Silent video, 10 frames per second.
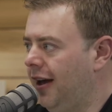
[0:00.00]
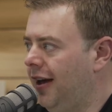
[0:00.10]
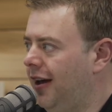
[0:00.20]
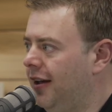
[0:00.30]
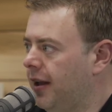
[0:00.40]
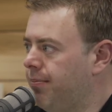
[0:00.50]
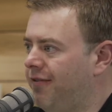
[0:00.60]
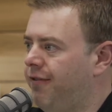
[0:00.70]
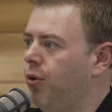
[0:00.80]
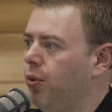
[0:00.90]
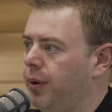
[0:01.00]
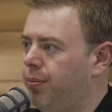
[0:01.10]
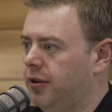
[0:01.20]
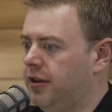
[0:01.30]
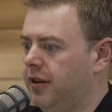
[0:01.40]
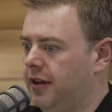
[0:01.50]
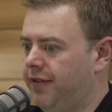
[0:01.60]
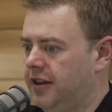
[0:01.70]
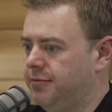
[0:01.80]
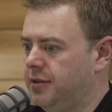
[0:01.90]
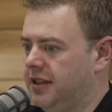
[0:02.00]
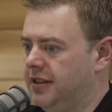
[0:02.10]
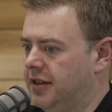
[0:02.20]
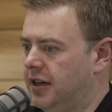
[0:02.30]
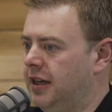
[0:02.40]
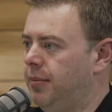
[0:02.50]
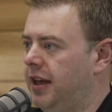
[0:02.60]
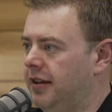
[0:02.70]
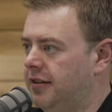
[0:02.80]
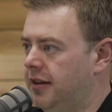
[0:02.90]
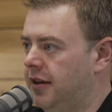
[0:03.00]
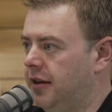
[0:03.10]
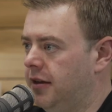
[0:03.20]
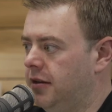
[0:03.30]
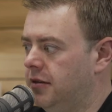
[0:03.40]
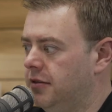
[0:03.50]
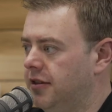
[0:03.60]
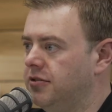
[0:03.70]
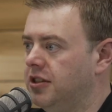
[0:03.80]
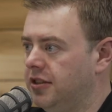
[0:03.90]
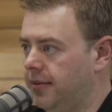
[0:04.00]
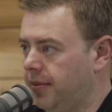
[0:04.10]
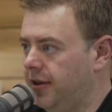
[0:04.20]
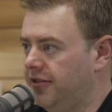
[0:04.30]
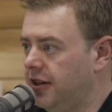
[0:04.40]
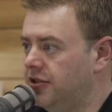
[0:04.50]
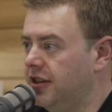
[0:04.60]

that before we put the investment and the time into search engine optimization,